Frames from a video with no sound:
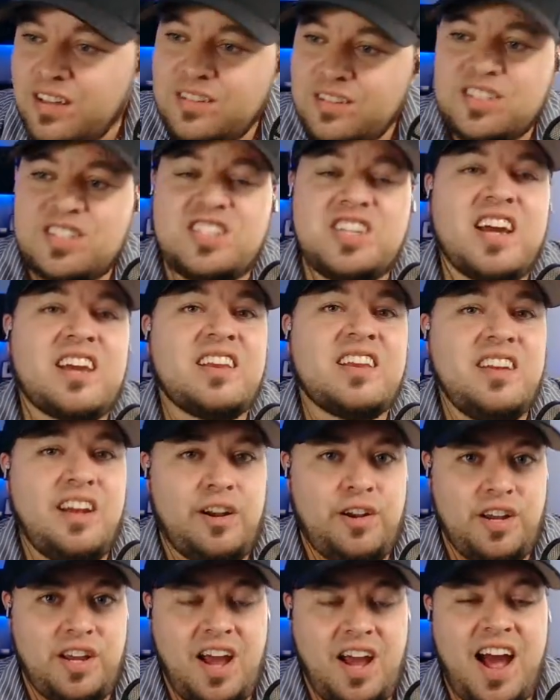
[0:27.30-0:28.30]

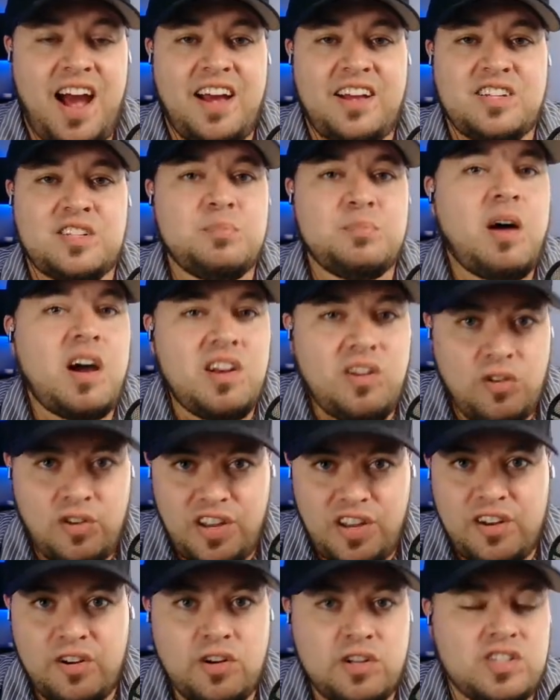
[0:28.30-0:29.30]
secondary guys, minor
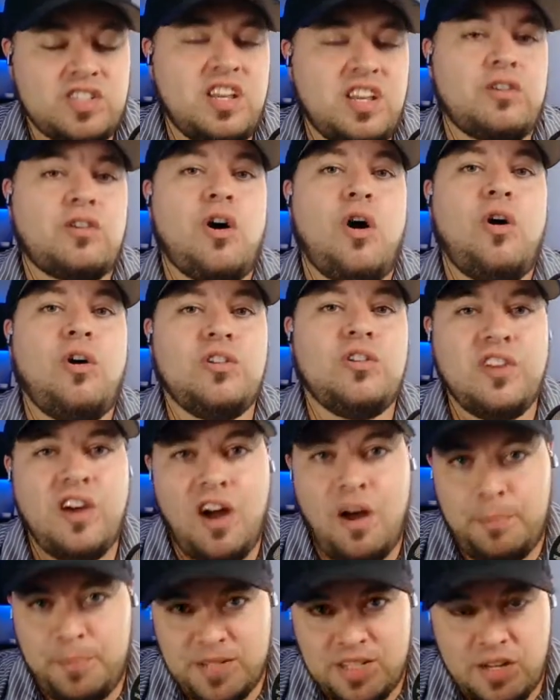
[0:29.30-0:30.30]
leaguers that are called
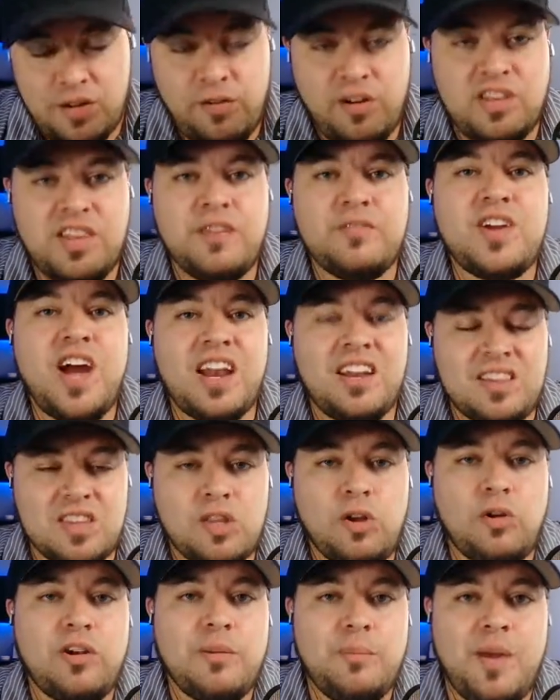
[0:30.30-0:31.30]
up, et cetera. They've got a
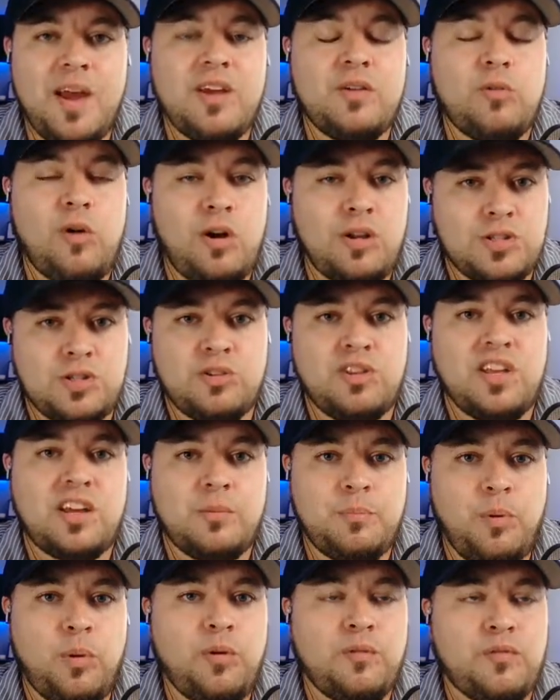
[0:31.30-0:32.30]
30 man roster they
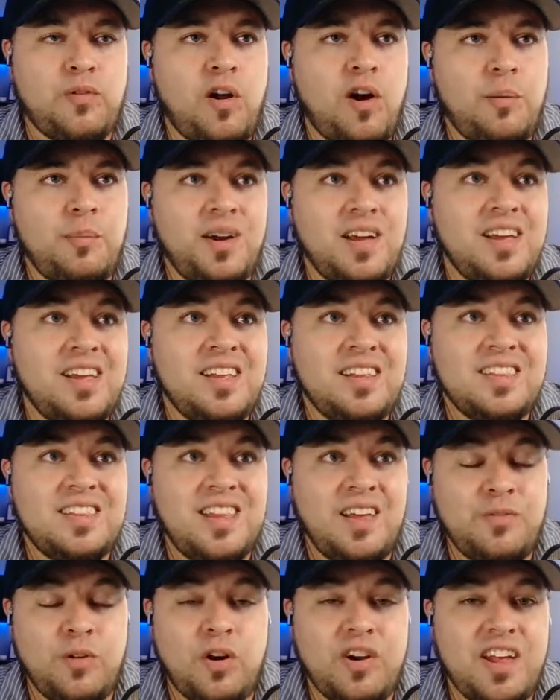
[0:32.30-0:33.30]
can pull from.
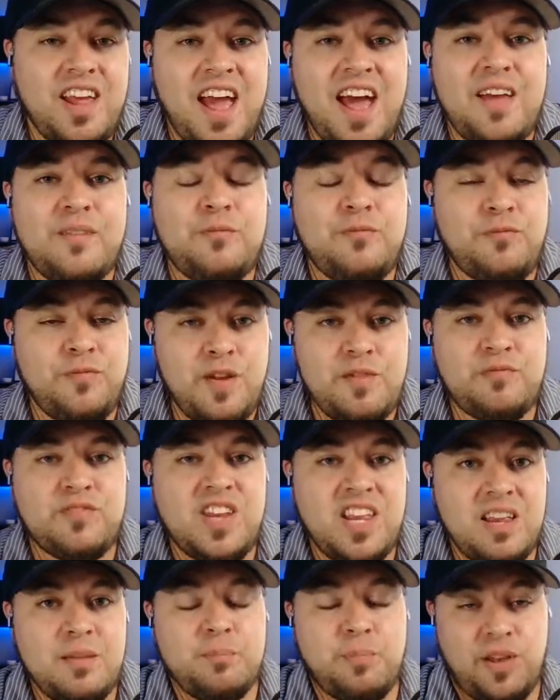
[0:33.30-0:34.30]
They've already had
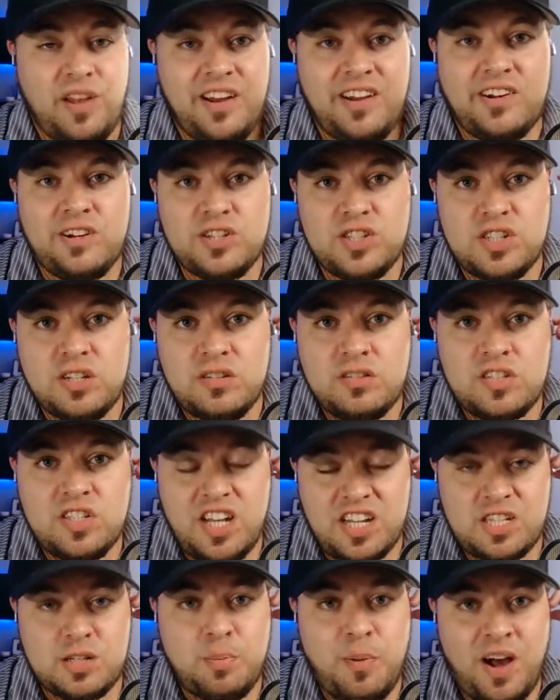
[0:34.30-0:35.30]
15 players
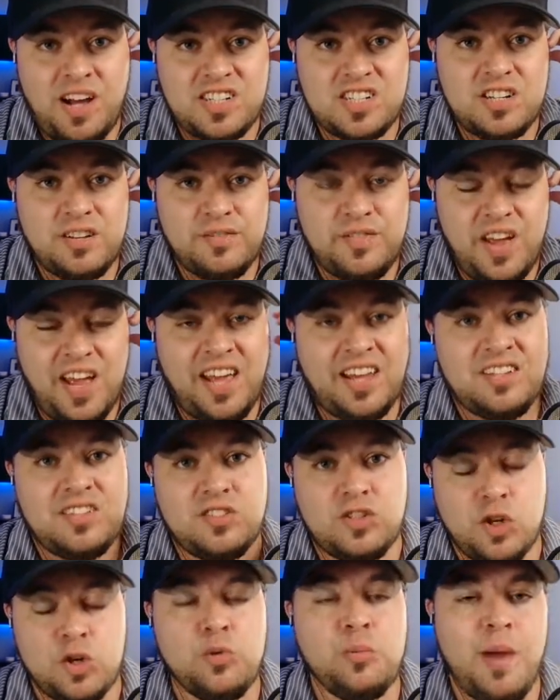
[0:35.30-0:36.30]
test positive
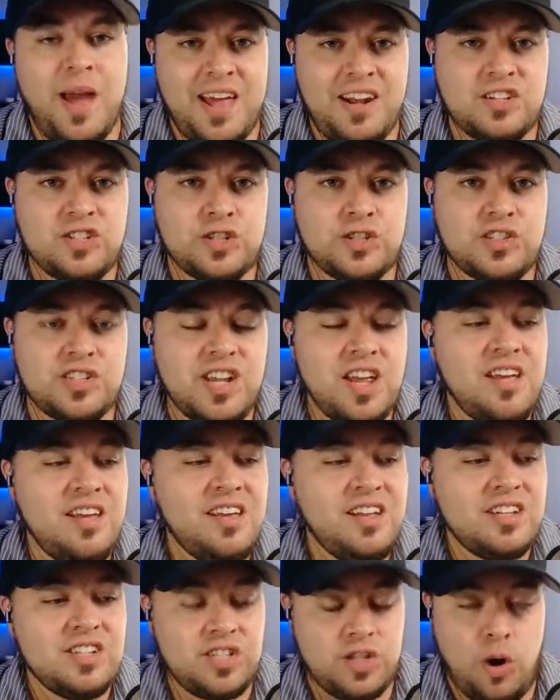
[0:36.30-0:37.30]
and two managers.
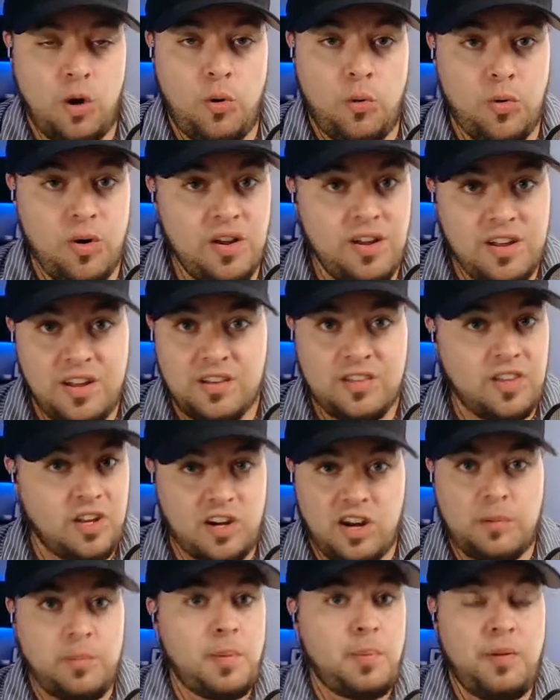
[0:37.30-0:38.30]
So they're
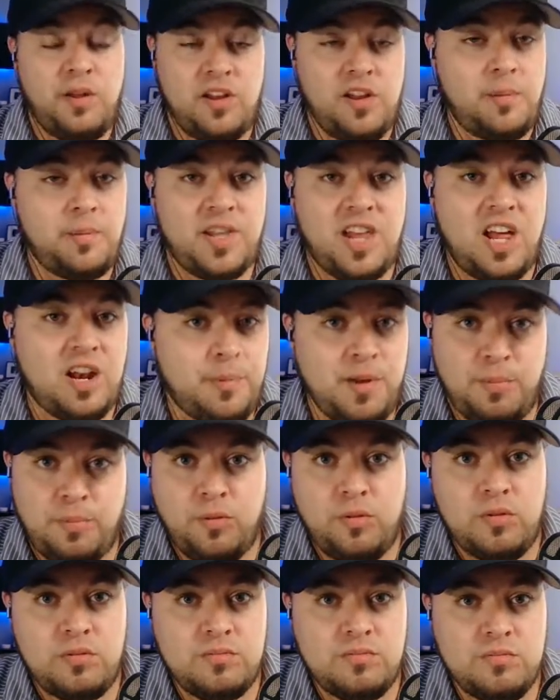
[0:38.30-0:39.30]
going to be pulling up a lot of people.
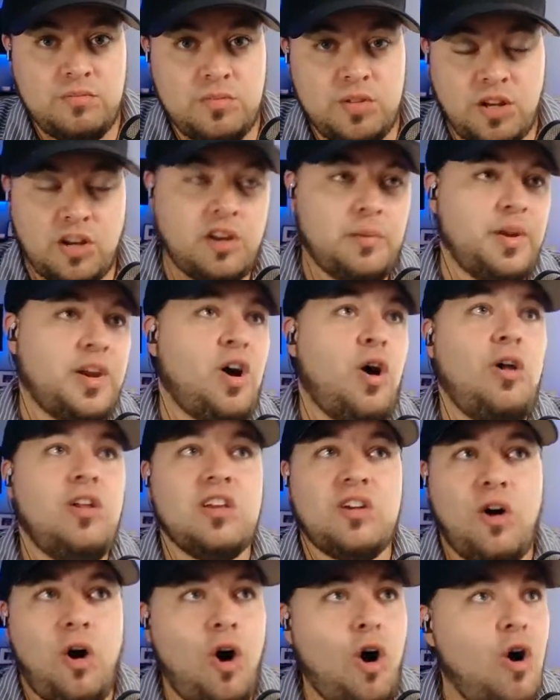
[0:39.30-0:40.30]
They're going to be
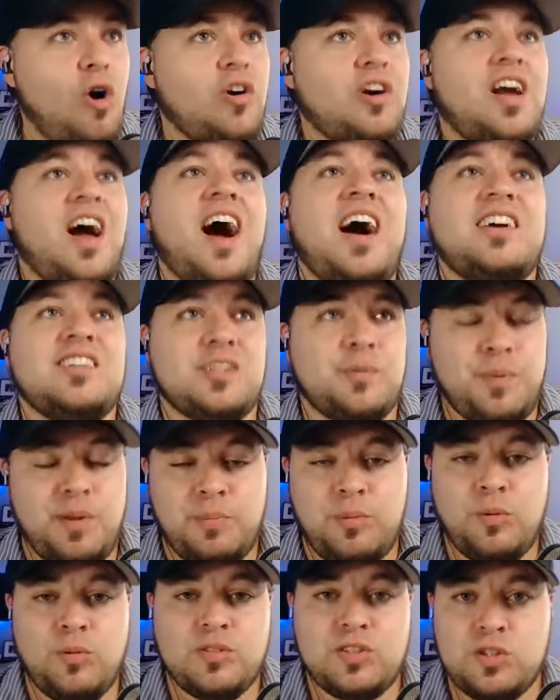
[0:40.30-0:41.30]
calling all kinds of
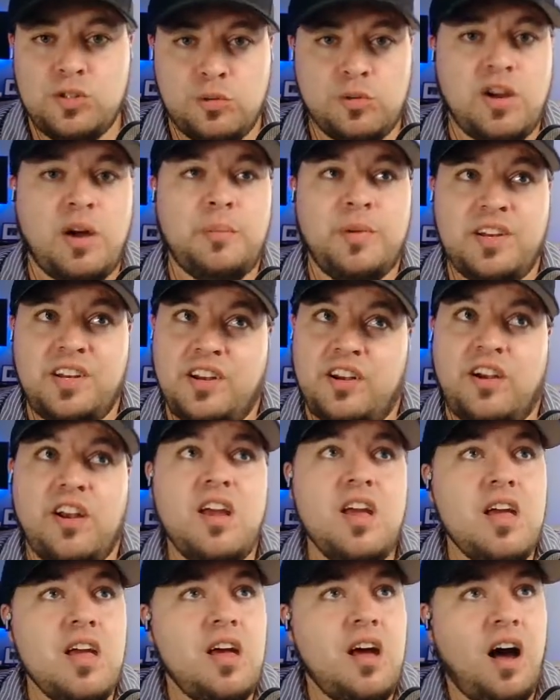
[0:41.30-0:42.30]
people to come in here.
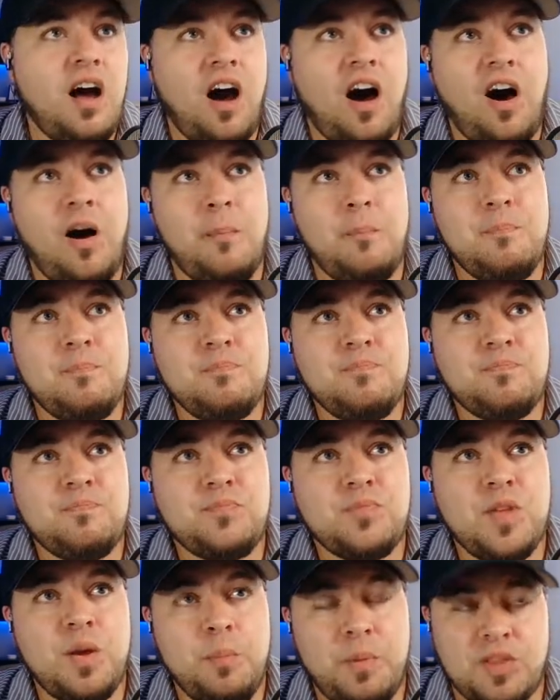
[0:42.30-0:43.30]
Um,
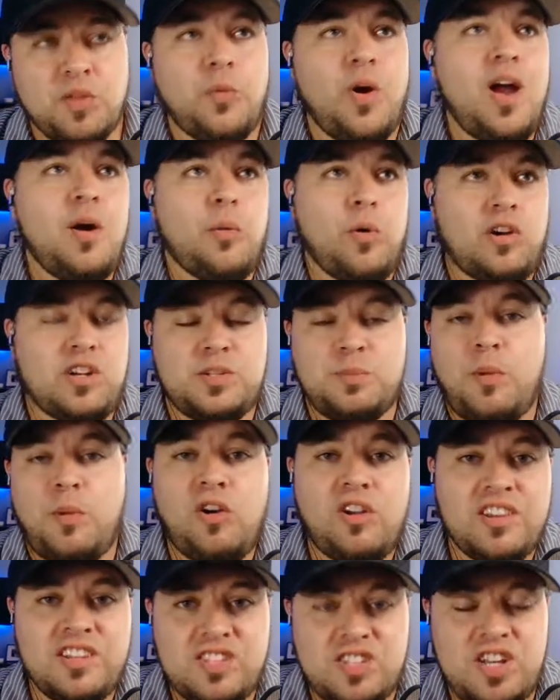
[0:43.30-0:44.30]
but the way it works,
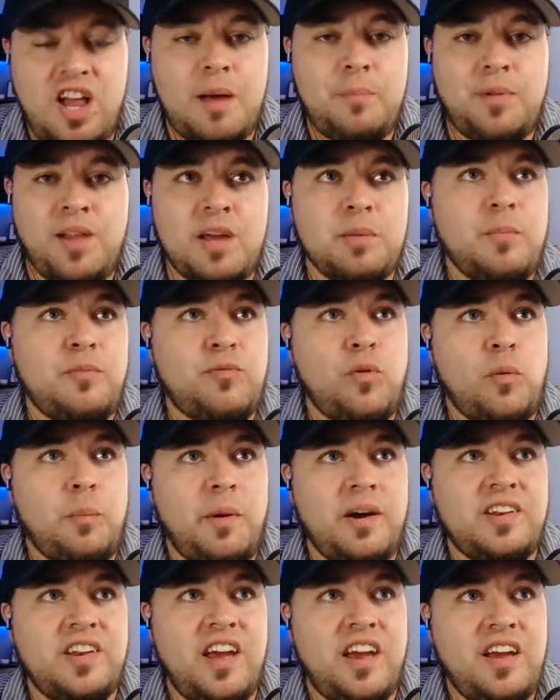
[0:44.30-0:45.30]
Marlins not playing before
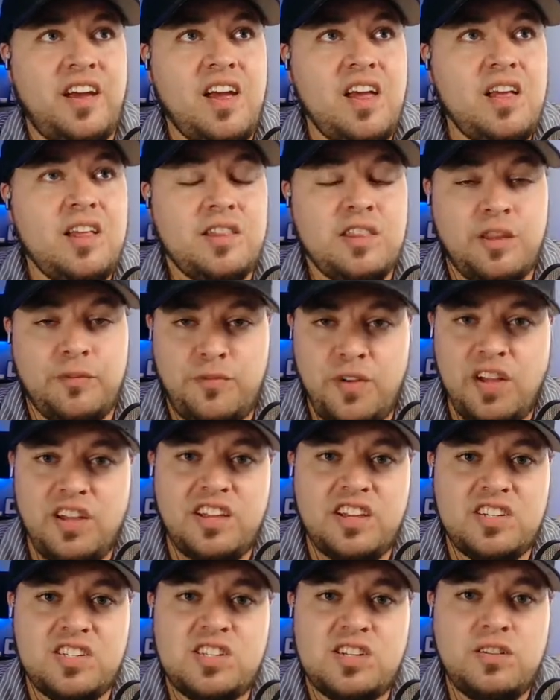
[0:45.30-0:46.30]
Monday. The
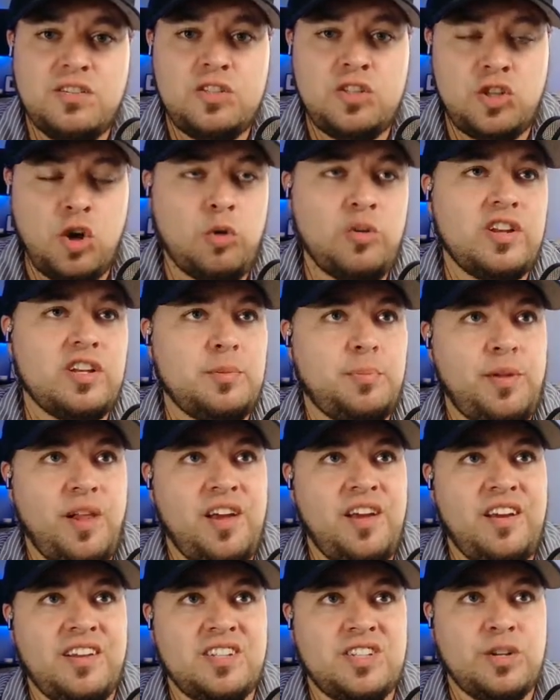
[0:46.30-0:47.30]
Phillies don't get to
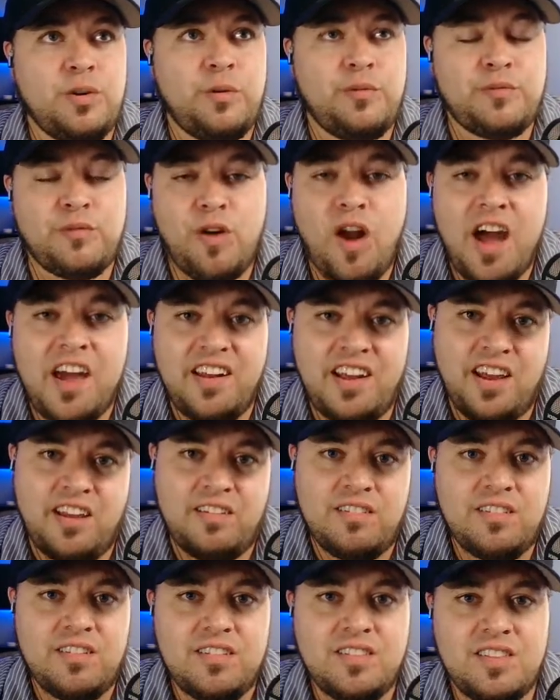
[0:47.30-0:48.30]
play until
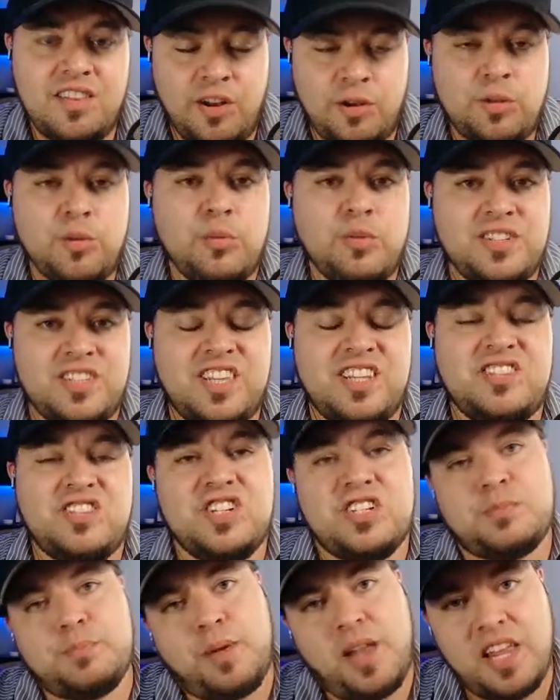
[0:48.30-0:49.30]
Friday. They're the ones that
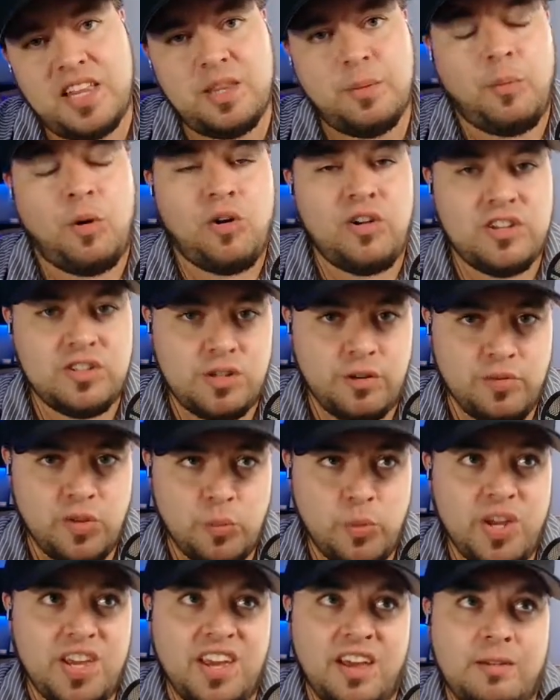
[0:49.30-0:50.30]
just played the Marlins over
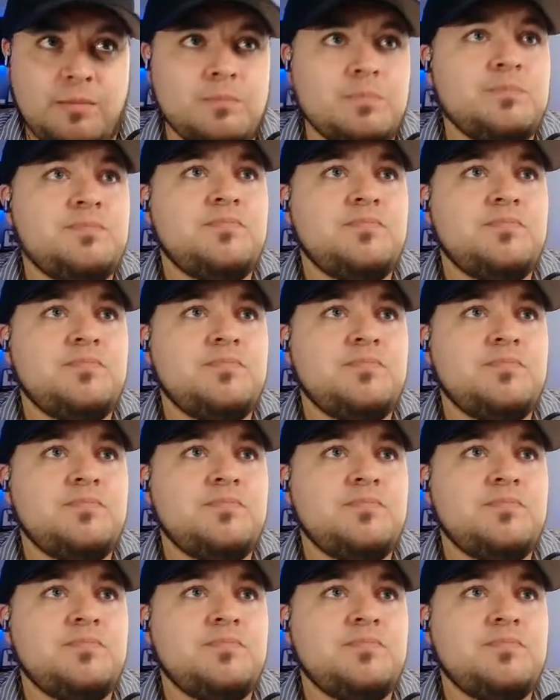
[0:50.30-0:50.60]
the weekend.